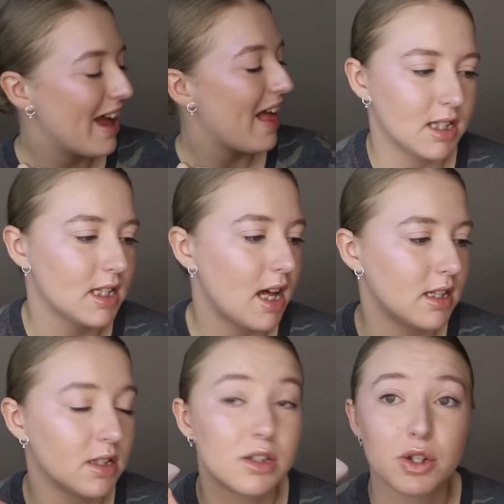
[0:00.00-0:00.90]
it
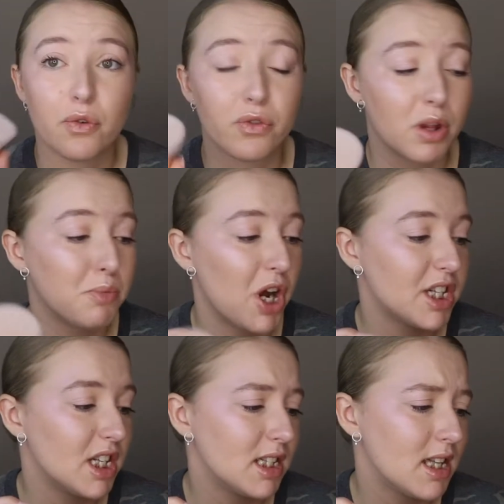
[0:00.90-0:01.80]
says, so for the
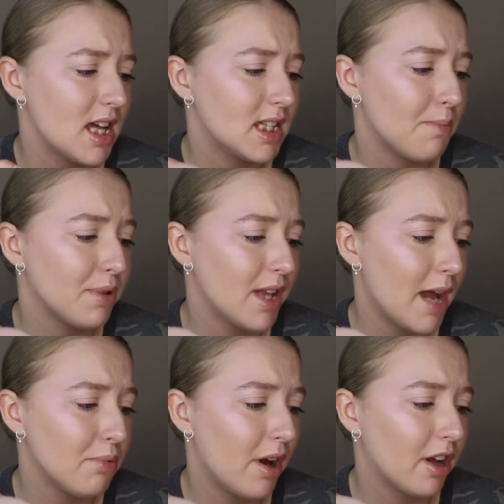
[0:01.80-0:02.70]
brush it says
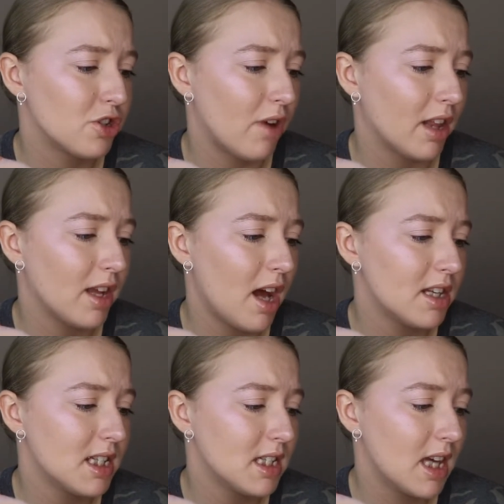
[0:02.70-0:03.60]
apply product directly
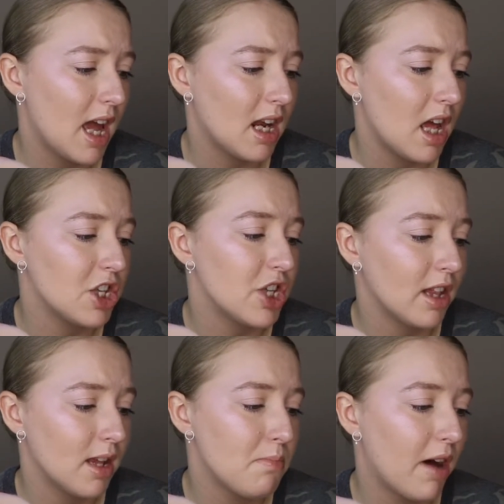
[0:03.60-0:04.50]
onto skin and
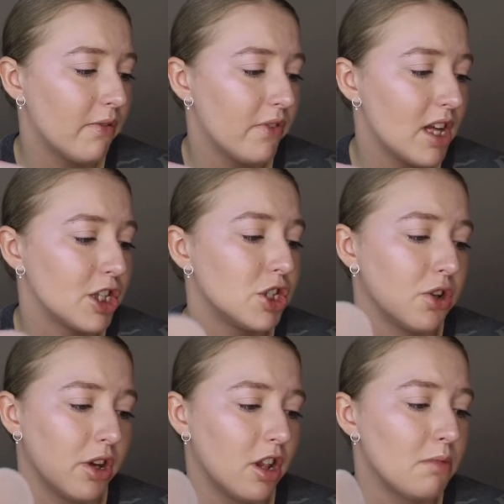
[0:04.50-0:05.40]
gently buff in
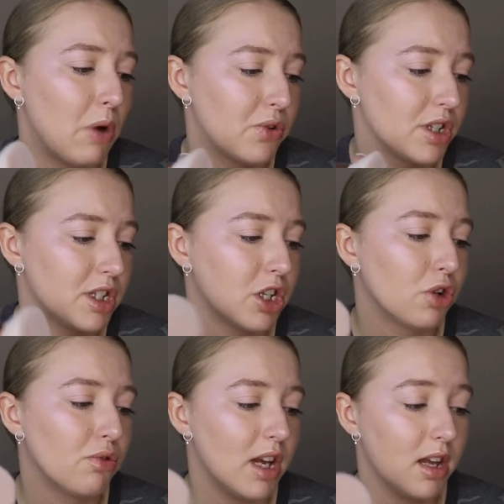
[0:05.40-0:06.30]
circular motions to
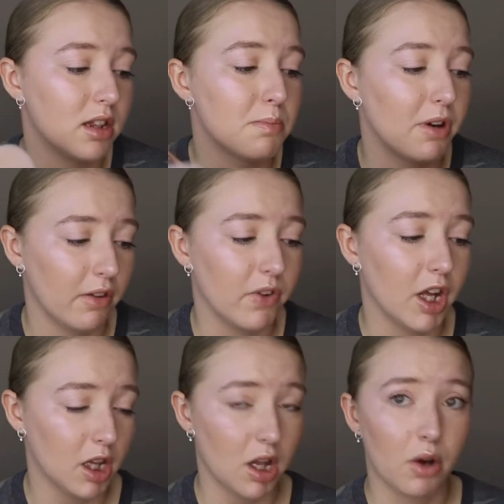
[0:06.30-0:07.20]
create the
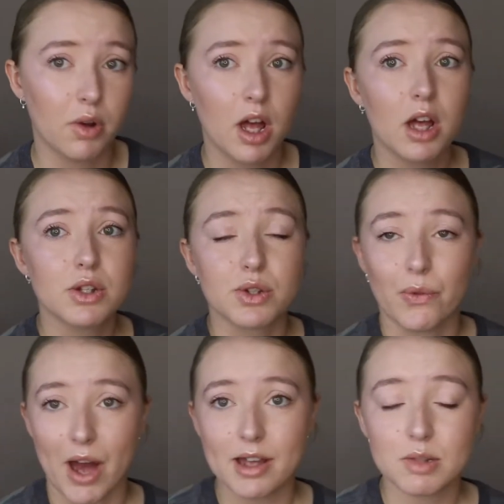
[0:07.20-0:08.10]
perfect glow. So
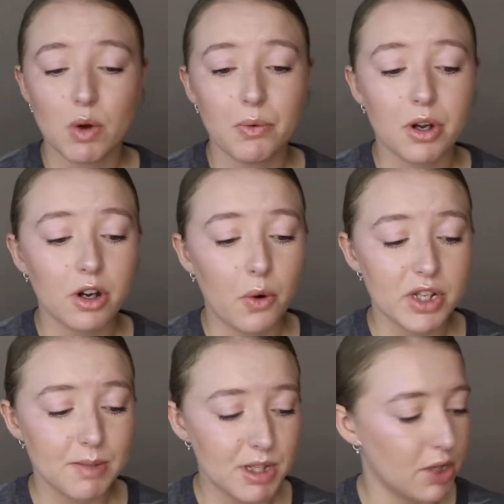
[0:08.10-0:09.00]
that is what we're
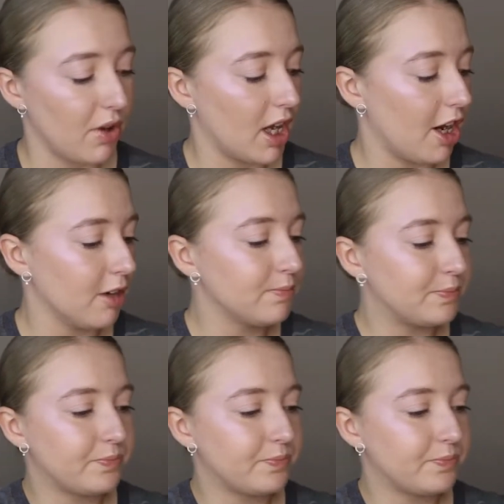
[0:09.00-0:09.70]
going to be doing here.